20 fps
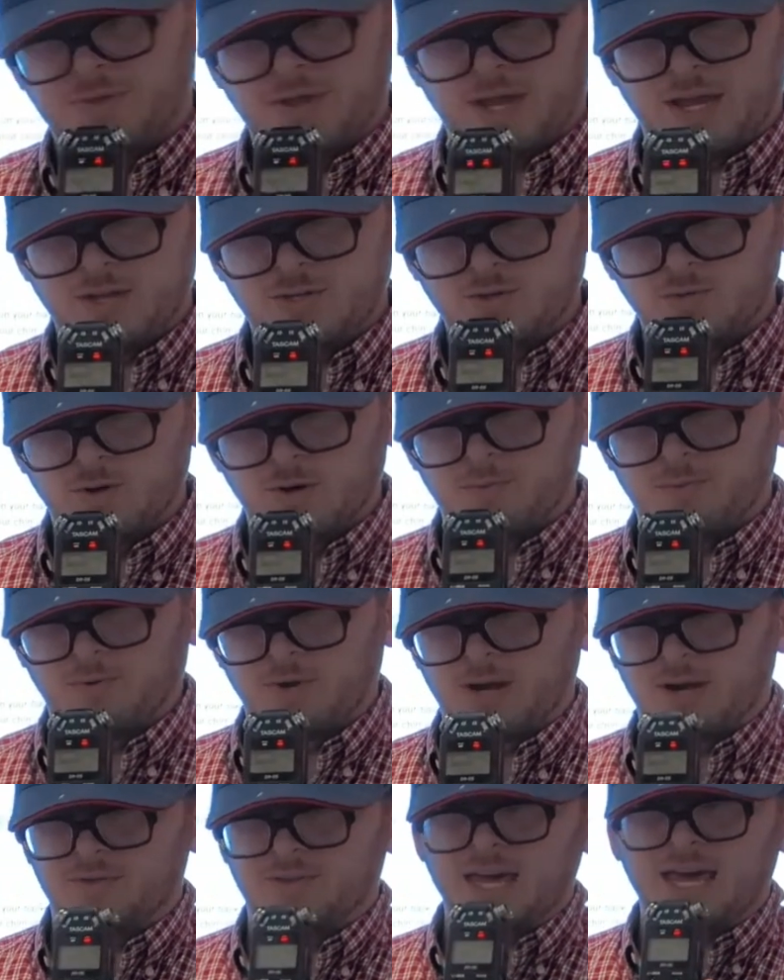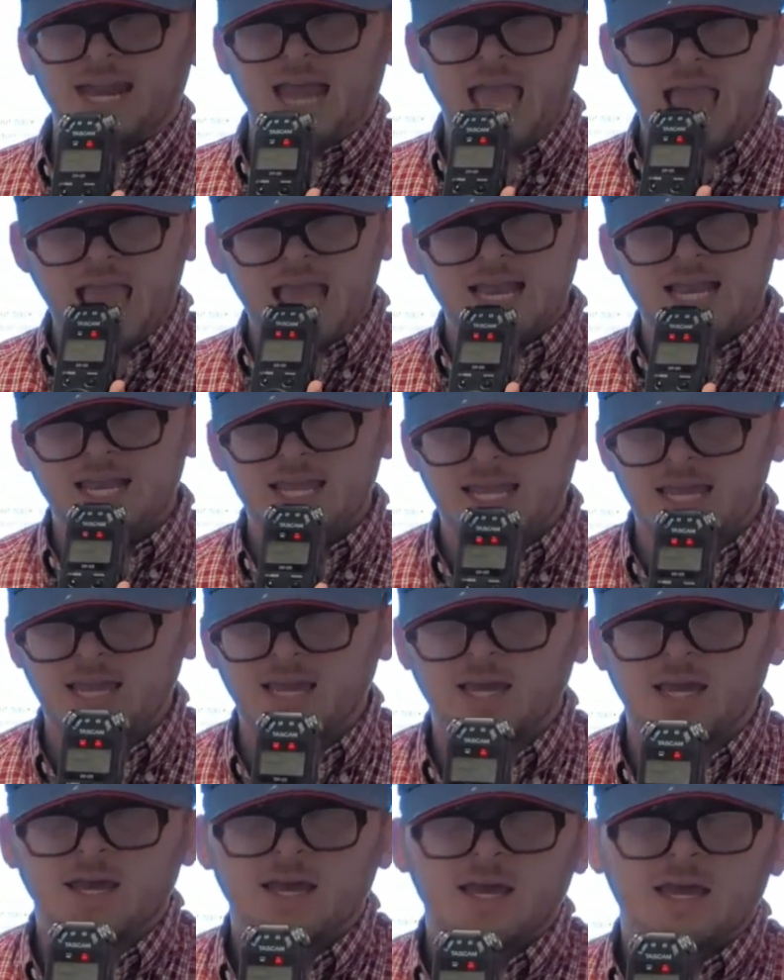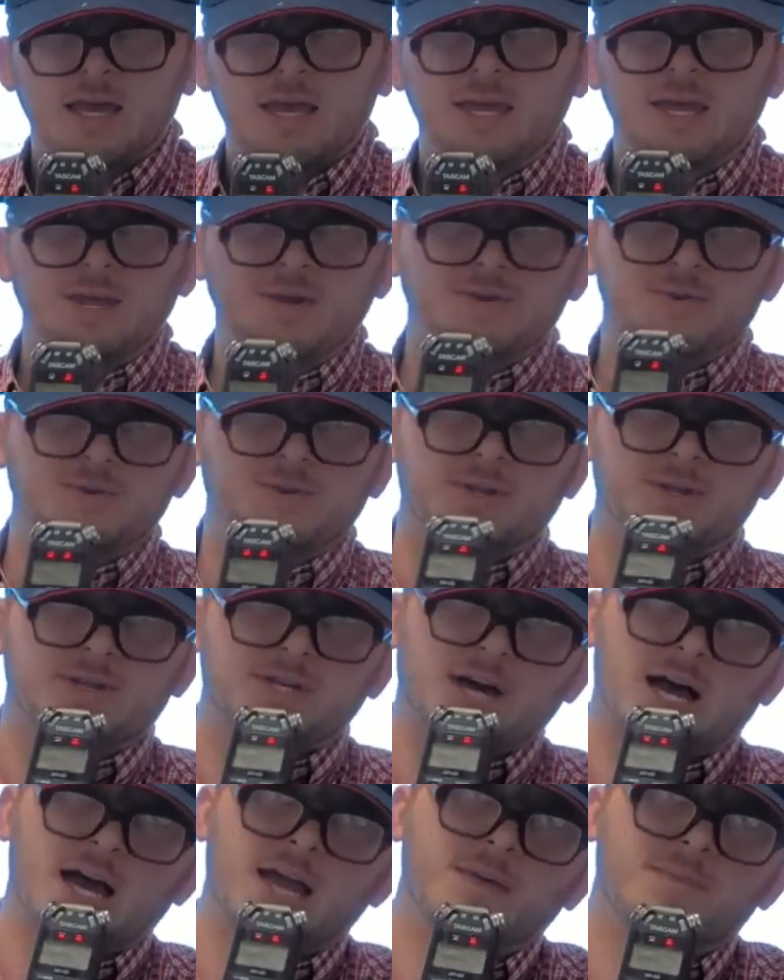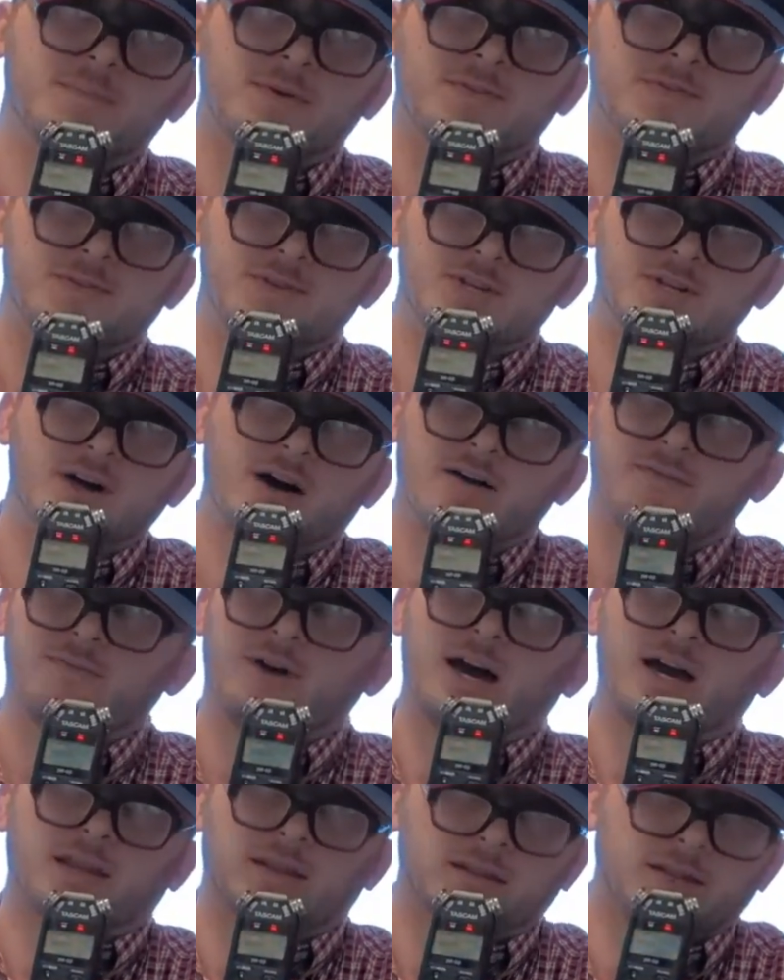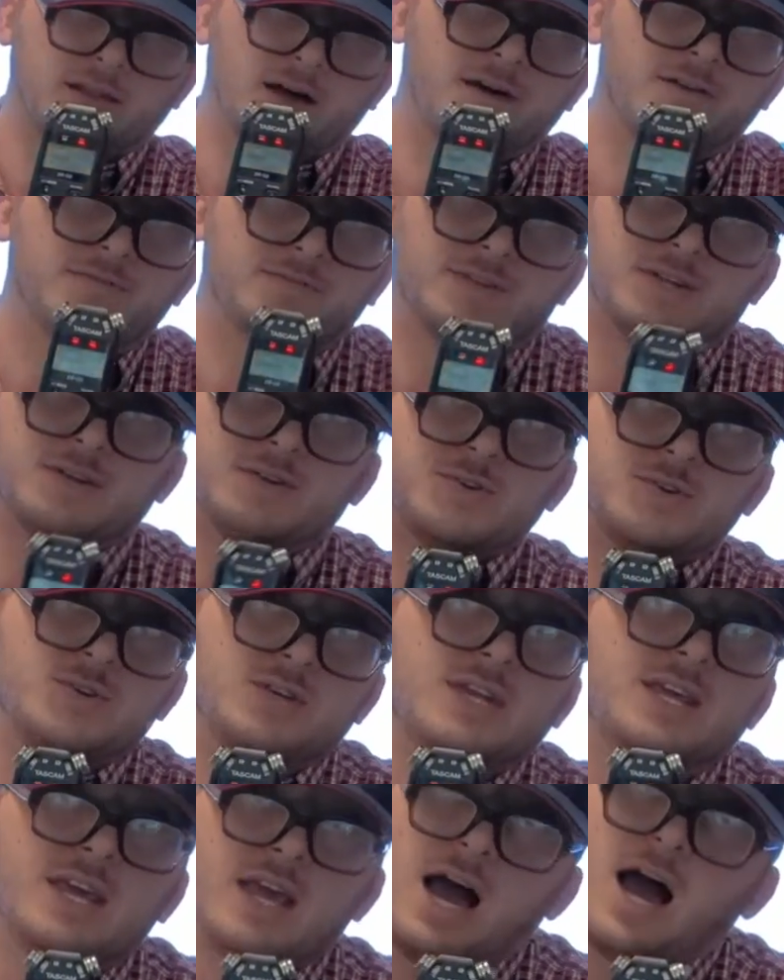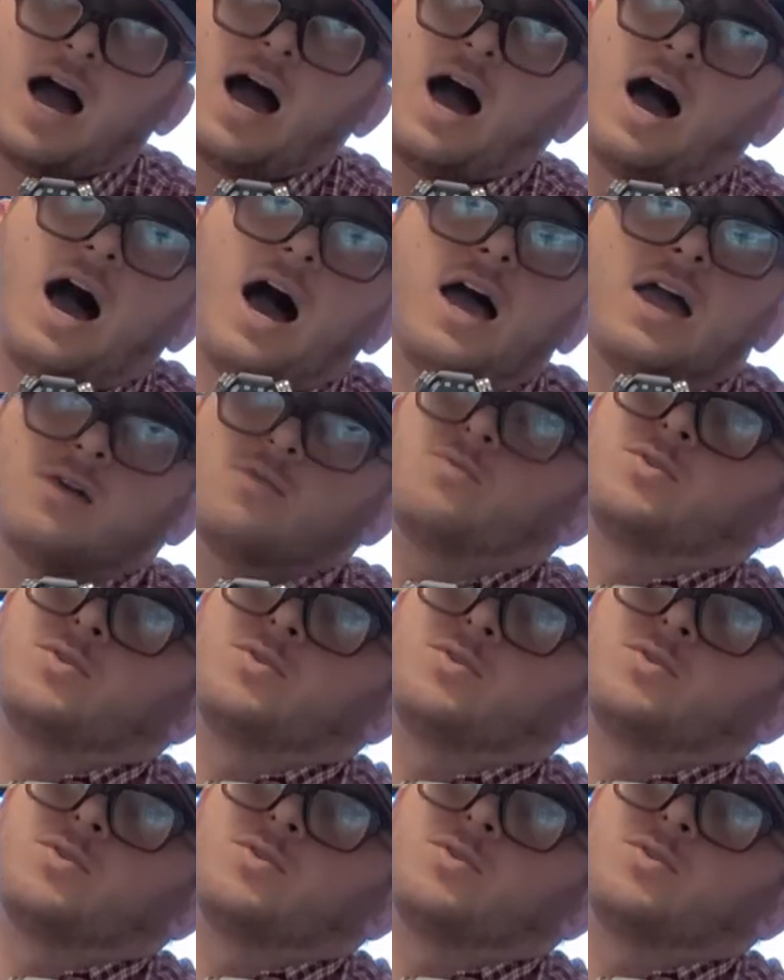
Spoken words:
thing I do want to point out, that ending is the type of stuff I love to see. I